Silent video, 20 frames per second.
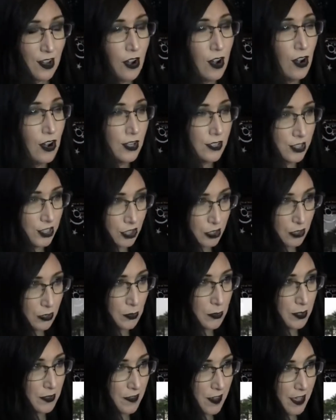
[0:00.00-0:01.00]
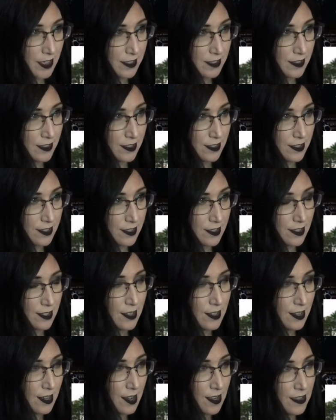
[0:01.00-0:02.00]
on true events,
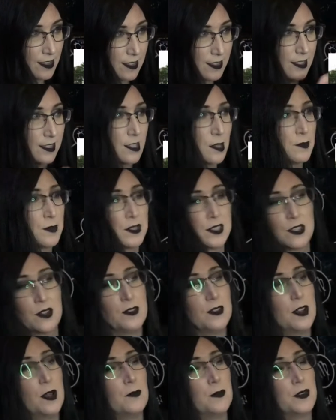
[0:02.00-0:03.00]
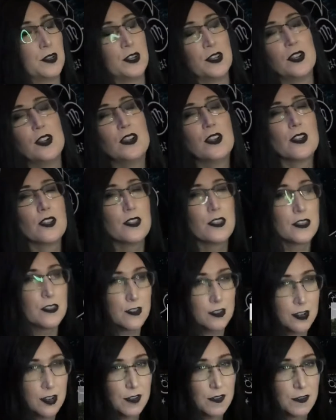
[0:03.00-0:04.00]
and this is episode number
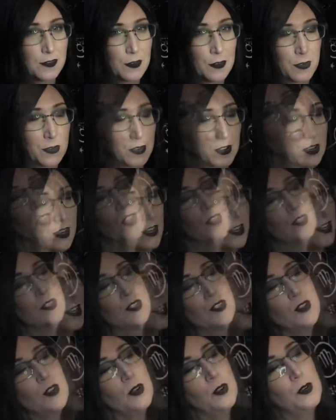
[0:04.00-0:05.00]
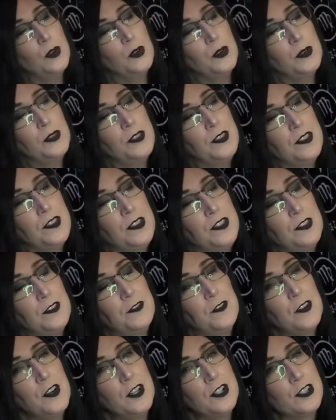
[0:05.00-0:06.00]
34. So, the
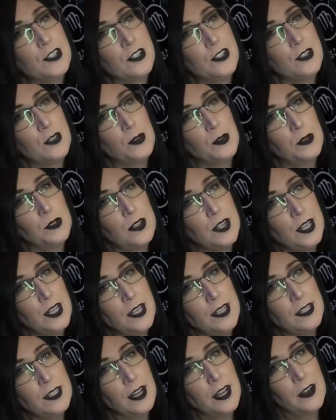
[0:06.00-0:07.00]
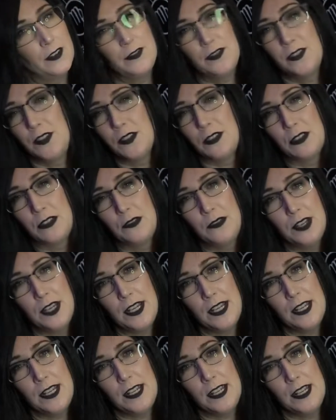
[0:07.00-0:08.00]
first story of the
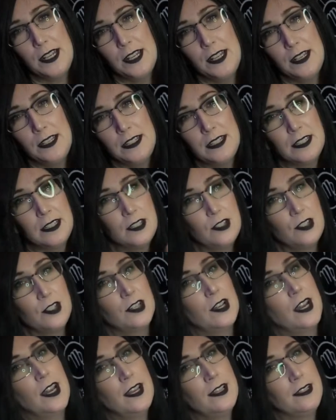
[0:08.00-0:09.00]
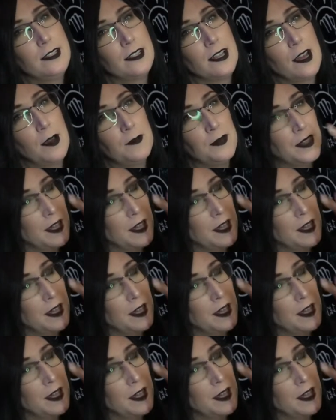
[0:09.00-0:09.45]
three. This is your heads up